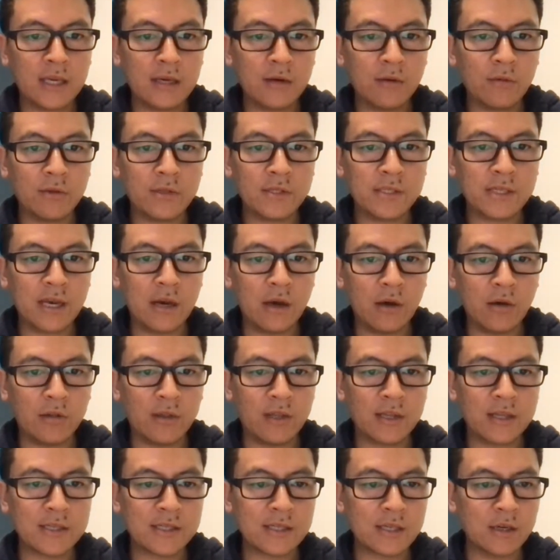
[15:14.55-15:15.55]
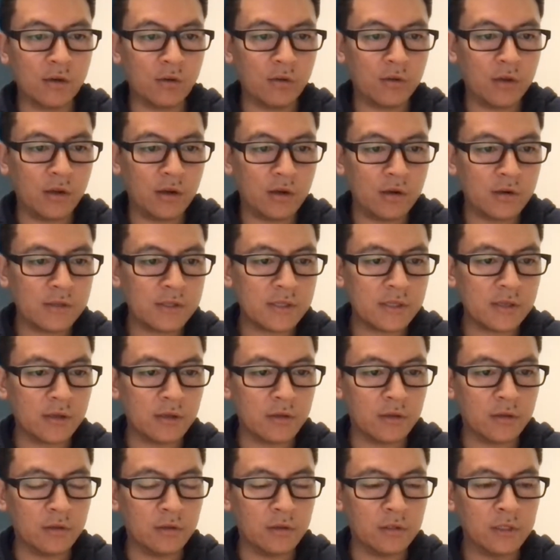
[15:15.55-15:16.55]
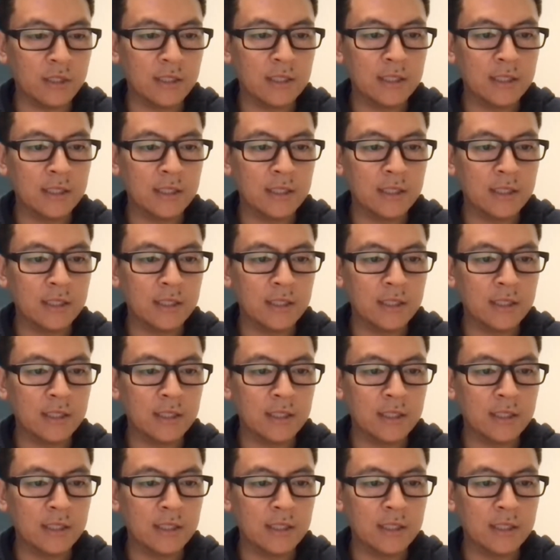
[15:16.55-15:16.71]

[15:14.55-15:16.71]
We'll see how things go there. So